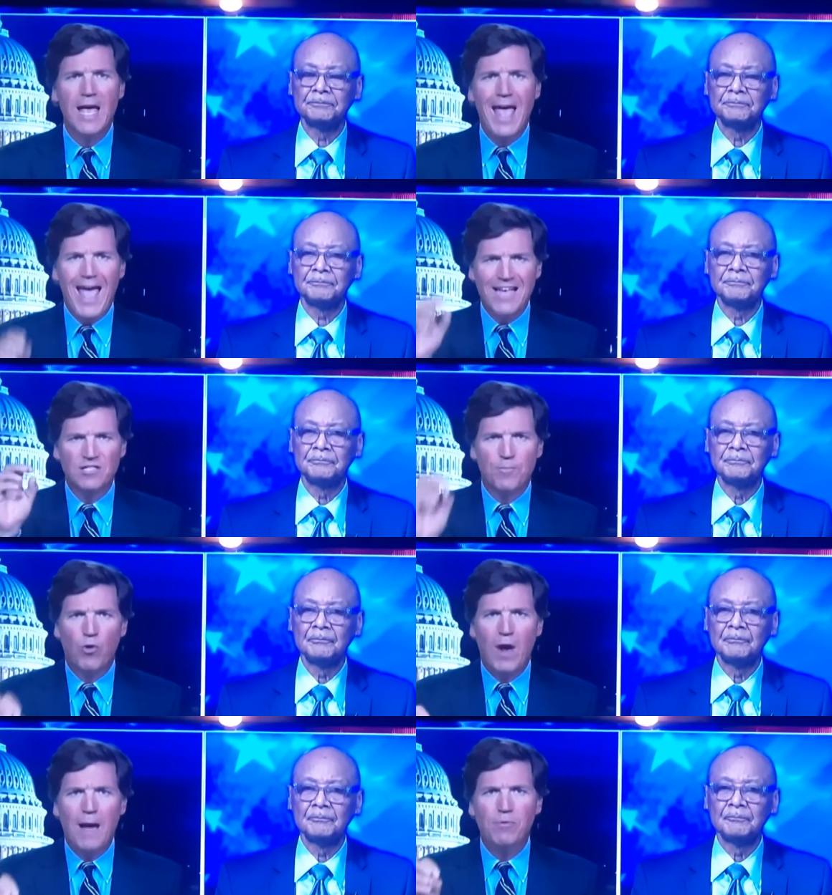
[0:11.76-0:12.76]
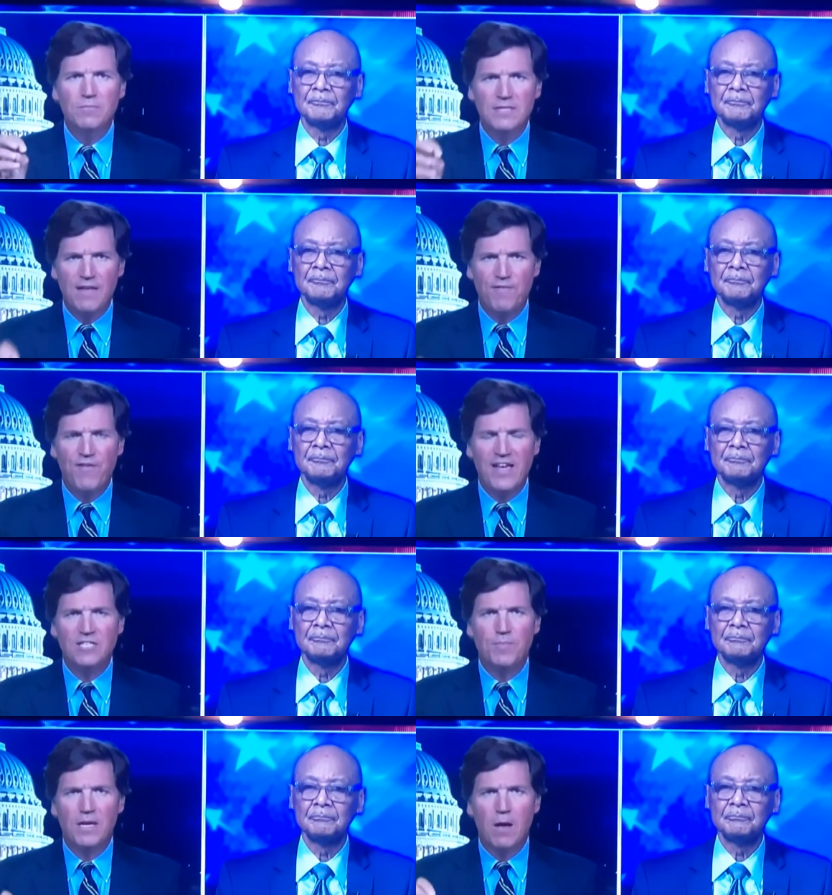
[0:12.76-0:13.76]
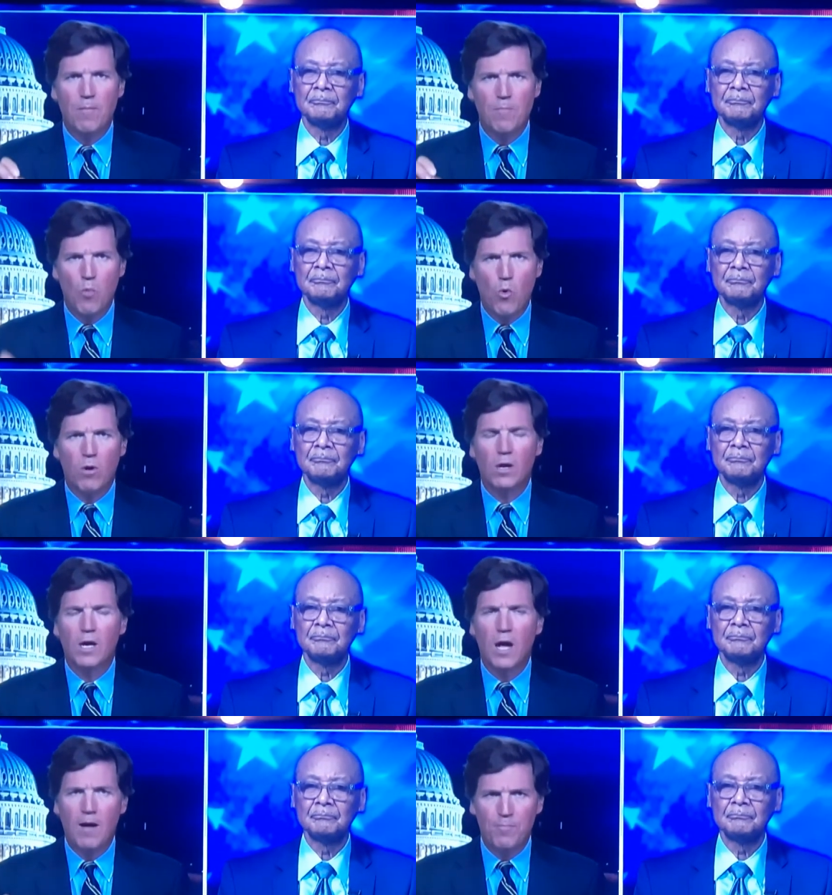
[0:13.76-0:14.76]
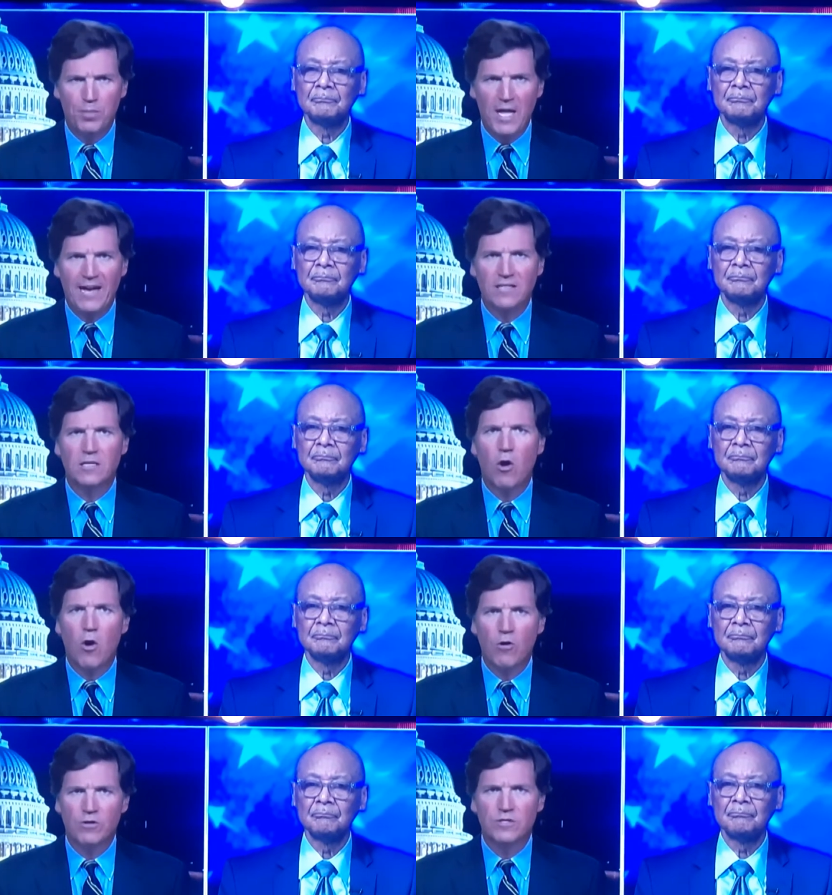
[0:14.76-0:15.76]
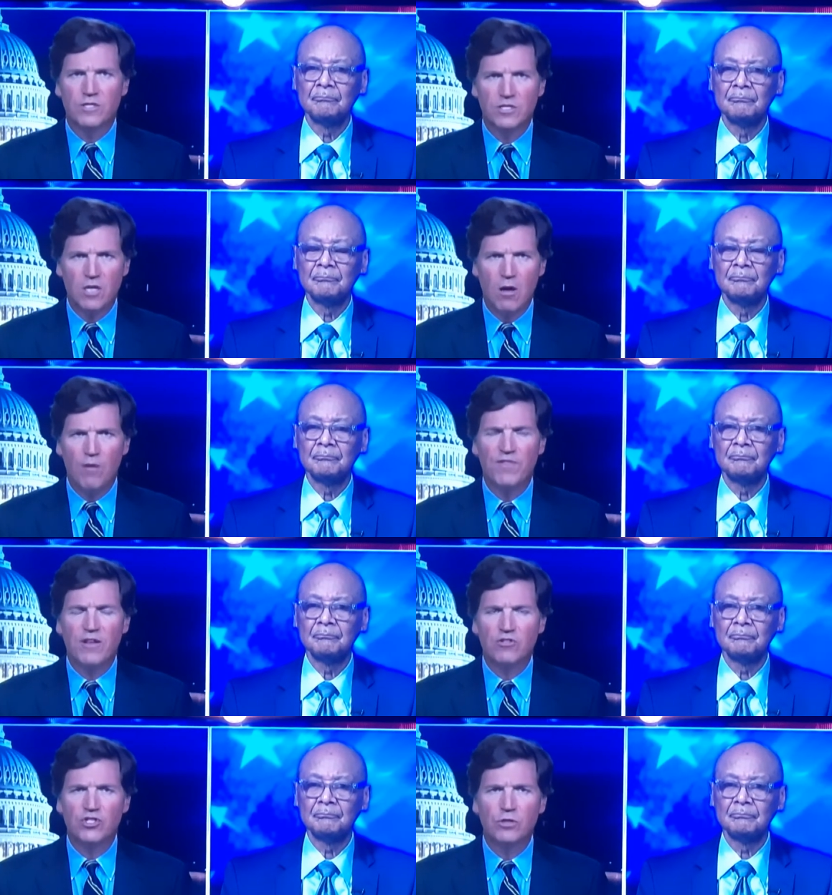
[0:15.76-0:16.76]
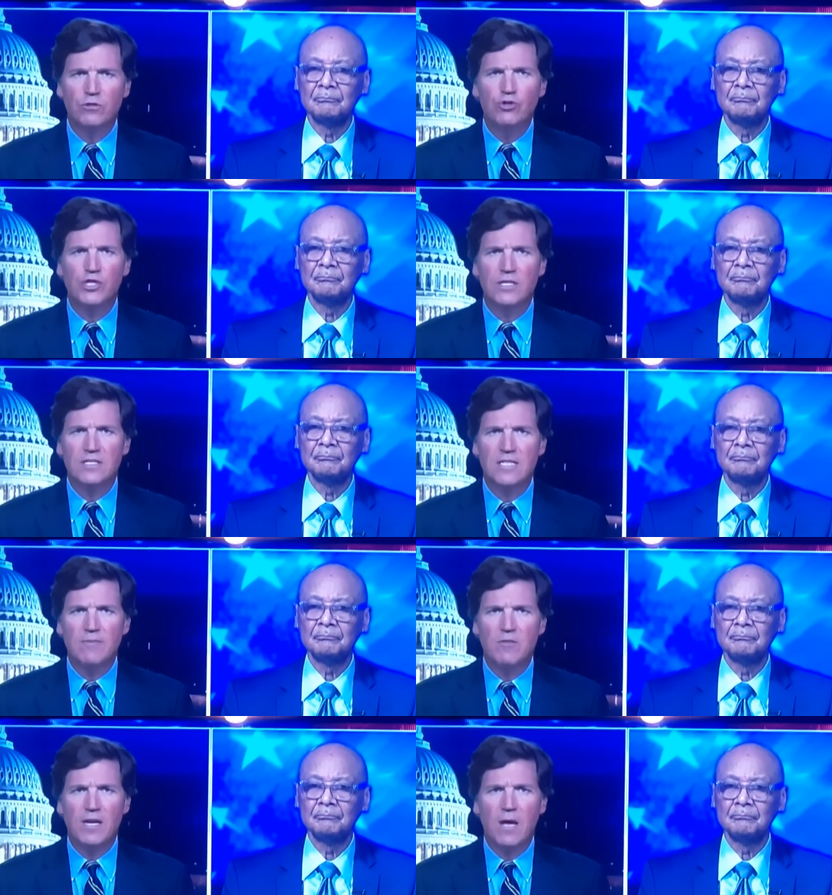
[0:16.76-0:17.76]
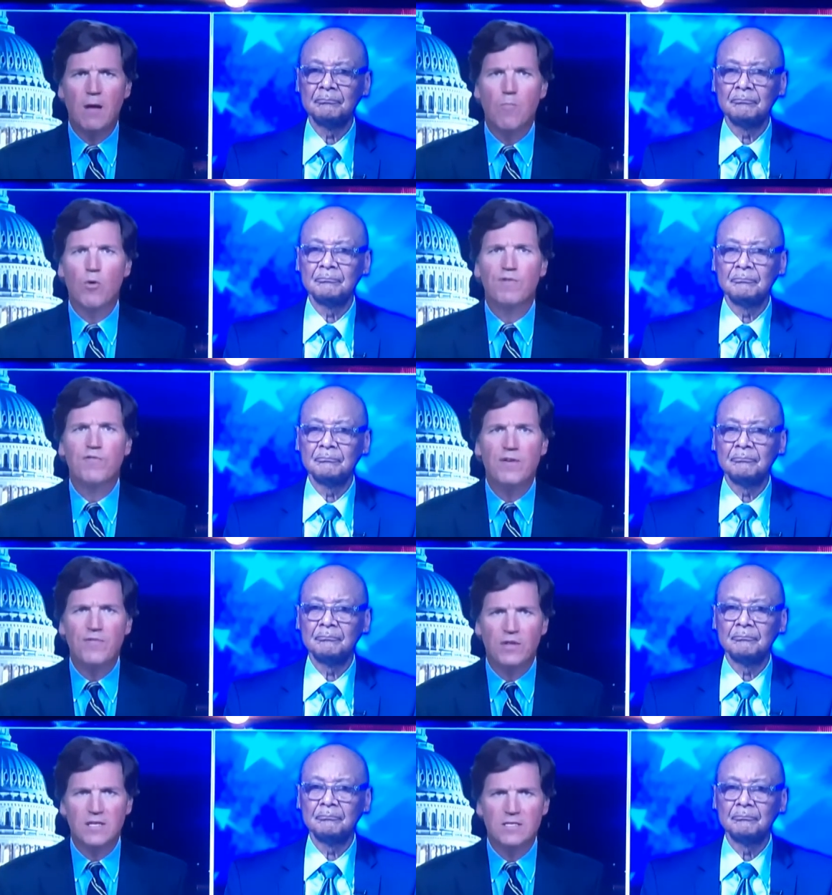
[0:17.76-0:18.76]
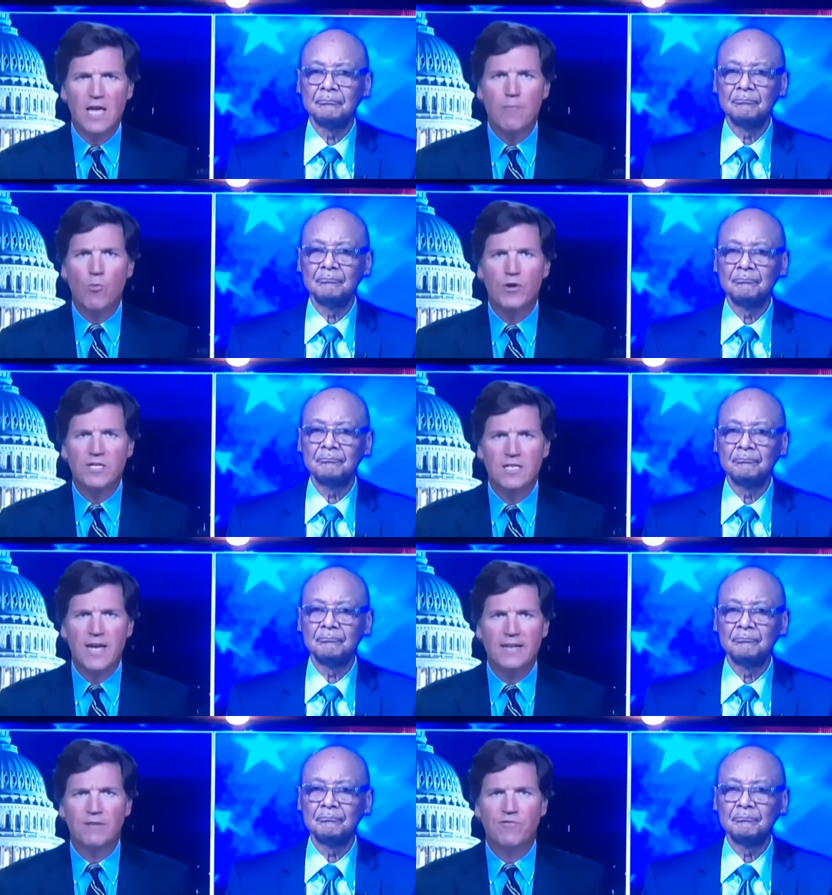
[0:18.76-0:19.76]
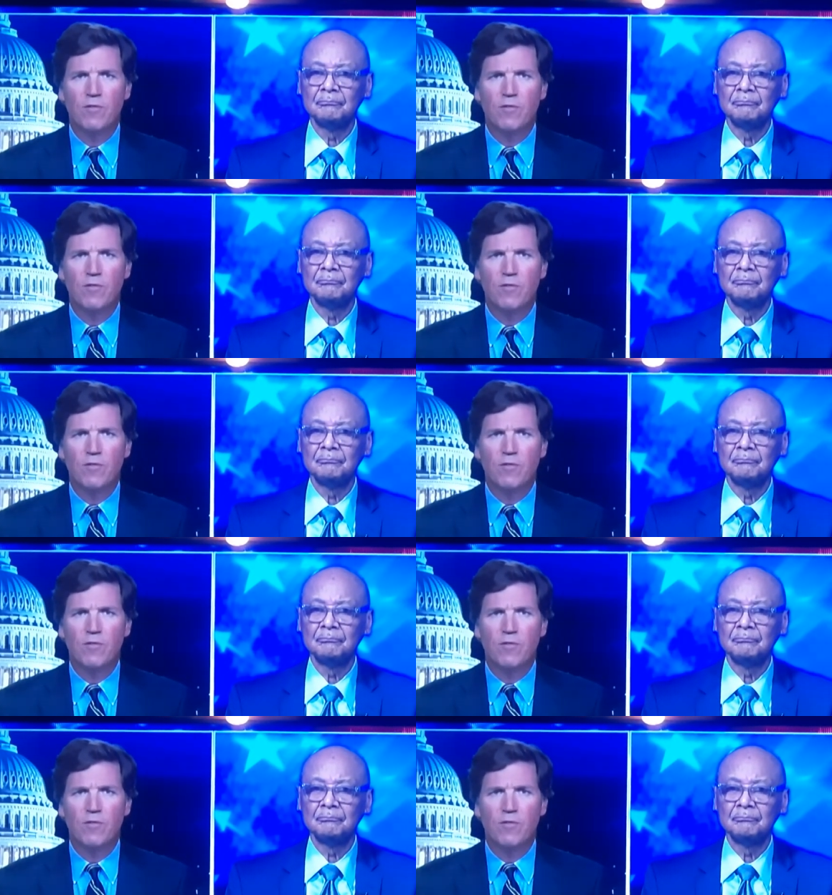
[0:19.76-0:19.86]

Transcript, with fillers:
Speaker 1: As the problems they face become more complex and harder to solve, their solutions seem to become more frivolous and more disconnected from